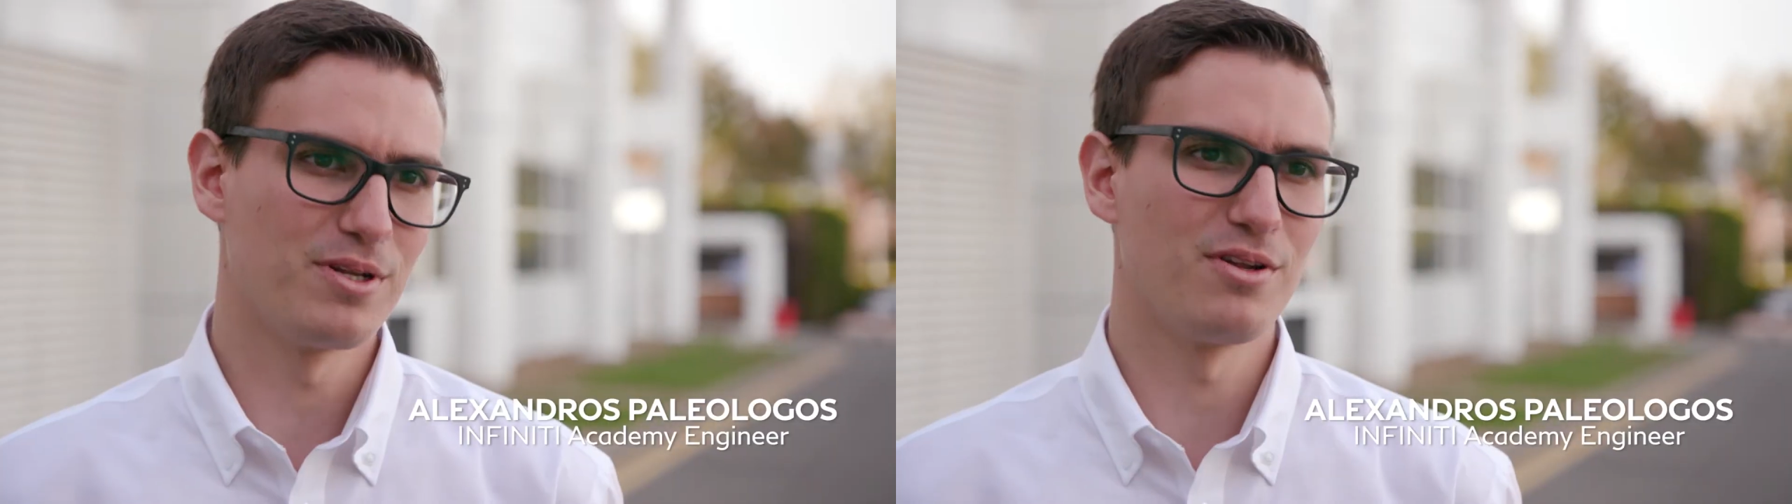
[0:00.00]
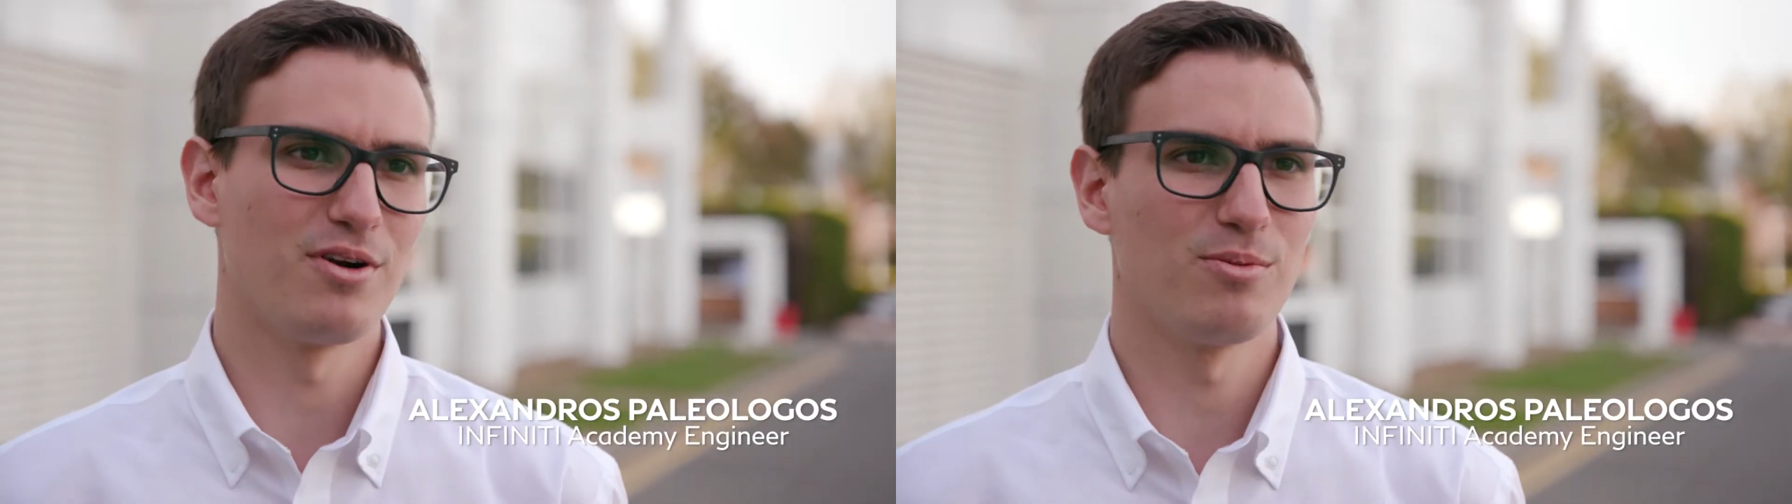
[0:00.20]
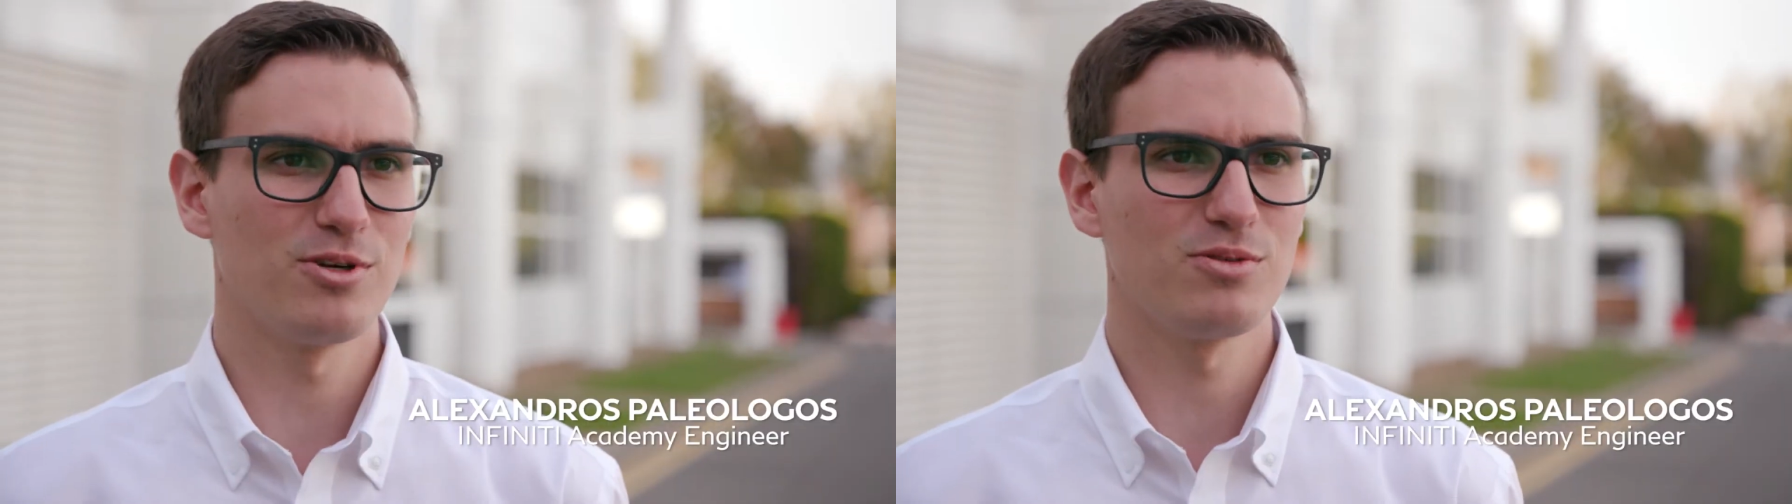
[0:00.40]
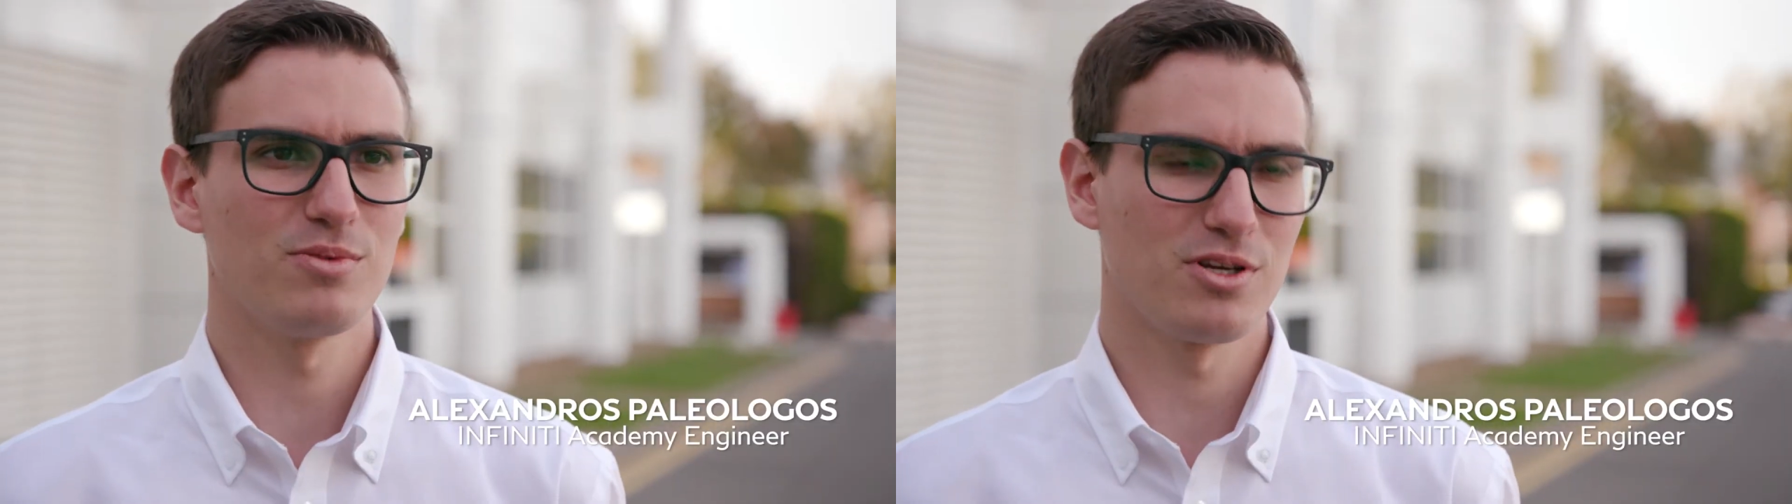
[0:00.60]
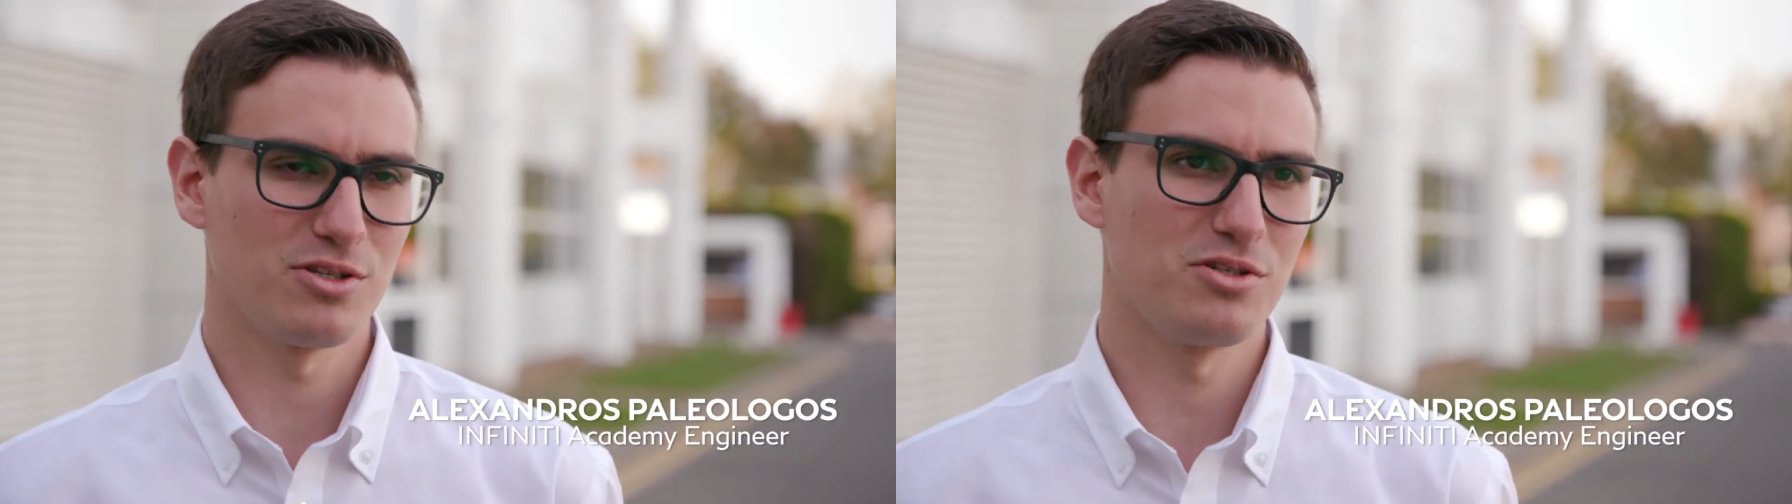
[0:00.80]
bit
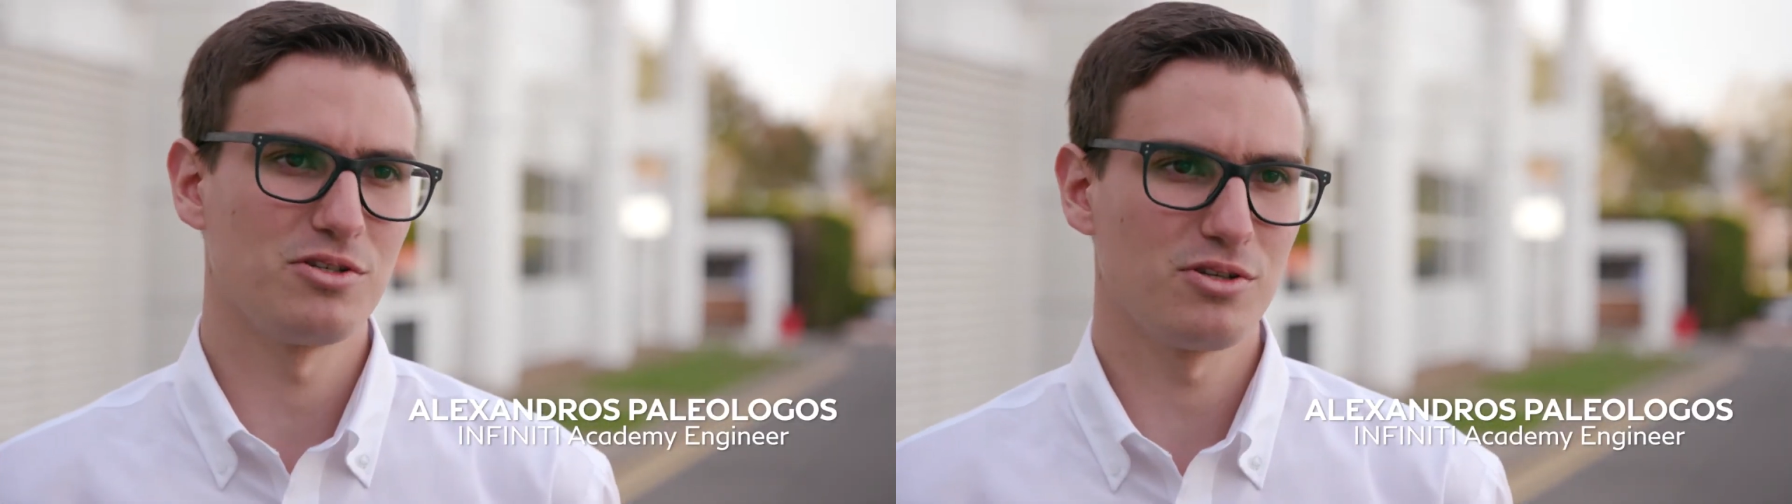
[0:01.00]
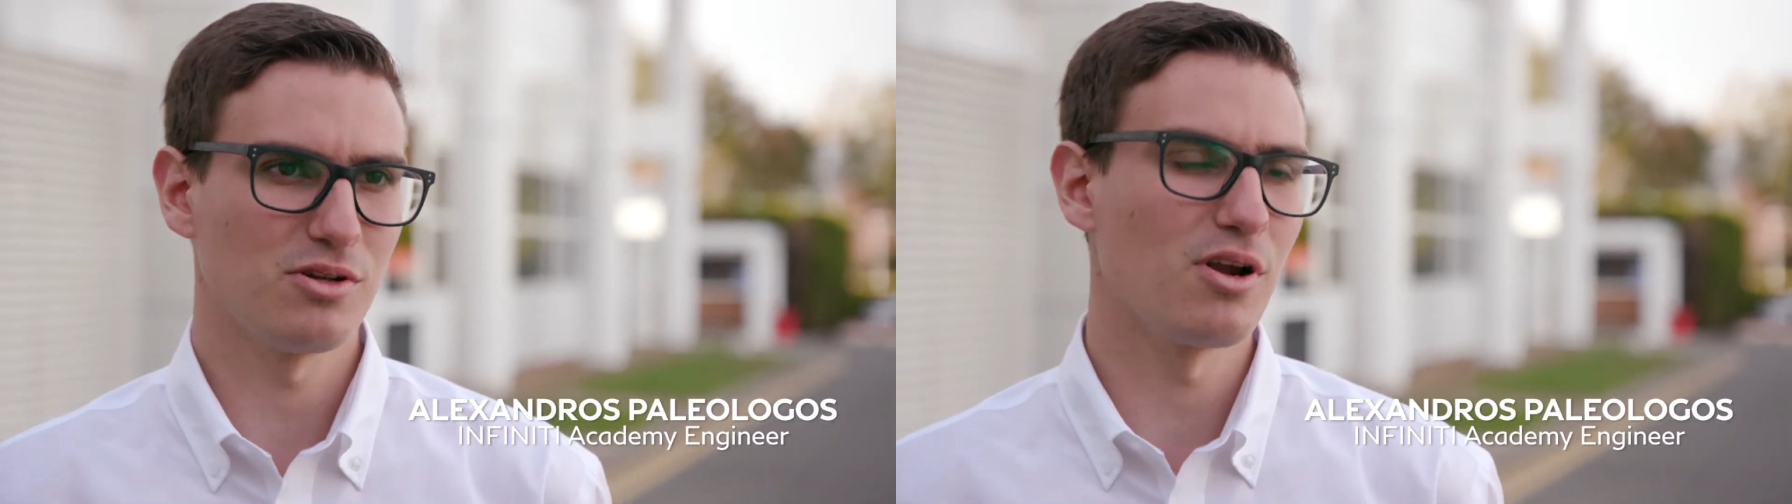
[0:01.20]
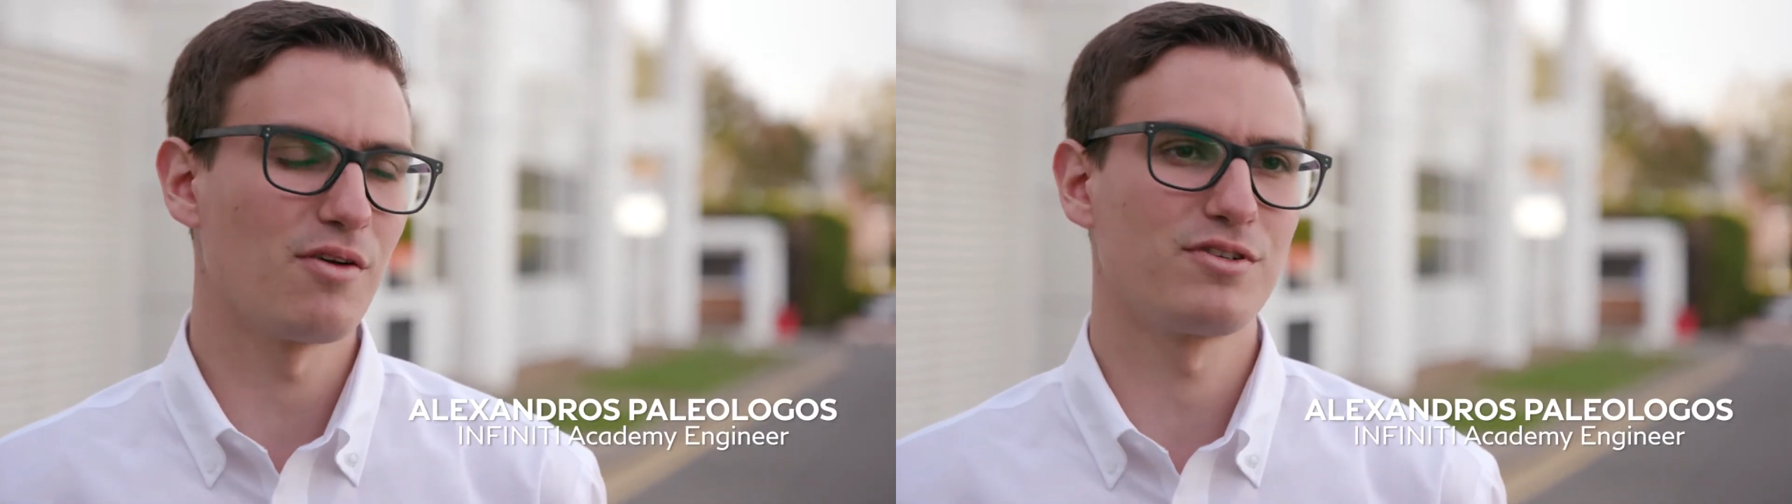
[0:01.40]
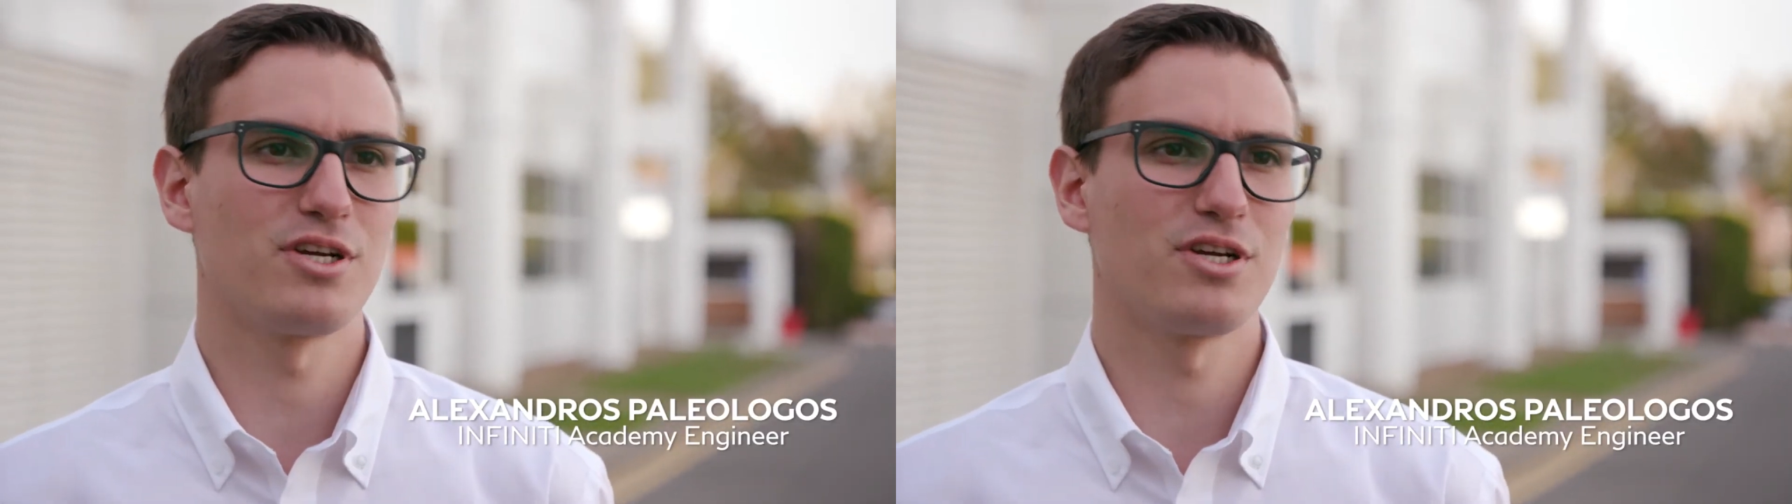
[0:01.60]
nervous because there's a lot